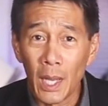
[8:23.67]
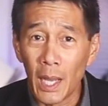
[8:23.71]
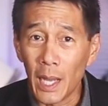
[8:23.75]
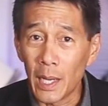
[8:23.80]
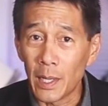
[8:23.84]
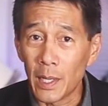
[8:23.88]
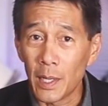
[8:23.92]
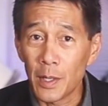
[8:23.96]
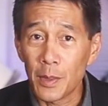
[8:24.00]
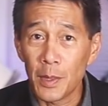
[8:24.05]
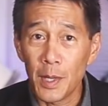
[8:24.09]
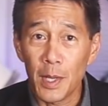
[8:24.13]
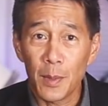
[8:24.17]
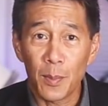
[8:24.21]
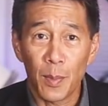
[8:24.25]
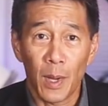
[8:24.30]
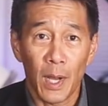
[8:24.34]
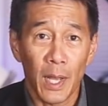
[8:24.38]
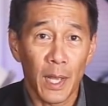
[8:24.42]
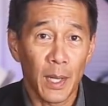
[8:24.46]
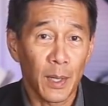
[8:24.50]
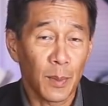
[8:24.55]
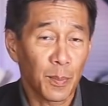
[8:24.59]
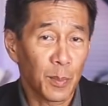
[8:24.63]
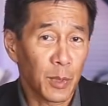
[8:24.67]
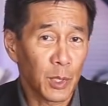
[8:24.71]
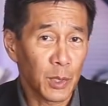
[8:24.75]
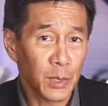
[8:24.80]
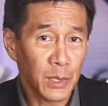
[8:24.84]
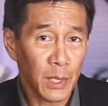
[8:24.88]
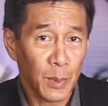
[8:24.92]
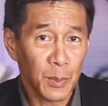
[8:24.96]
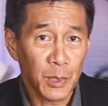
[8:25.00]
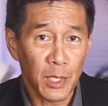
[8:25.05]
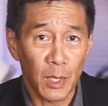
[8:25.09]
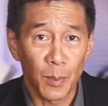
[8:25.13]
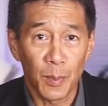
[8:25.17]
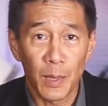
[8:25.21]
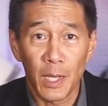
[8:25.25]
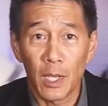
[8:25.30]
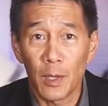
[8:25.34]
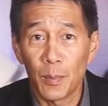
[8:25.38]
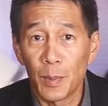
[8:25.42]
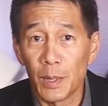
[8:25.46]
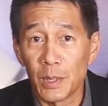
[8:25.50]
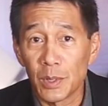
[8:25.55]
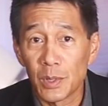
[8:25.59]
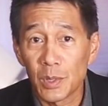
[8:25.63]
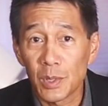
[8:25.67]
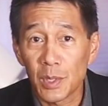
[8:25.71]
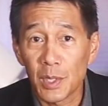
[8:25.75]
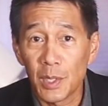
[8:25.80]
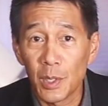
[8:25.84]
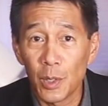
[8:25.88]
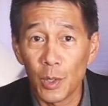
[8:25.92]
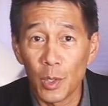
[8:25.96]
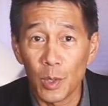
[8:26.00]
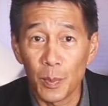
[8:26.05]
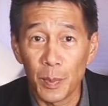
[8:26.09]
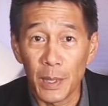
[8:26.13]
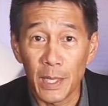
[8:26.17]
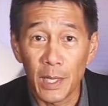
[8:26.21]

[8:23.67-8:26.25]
and I think my perception may have been skewed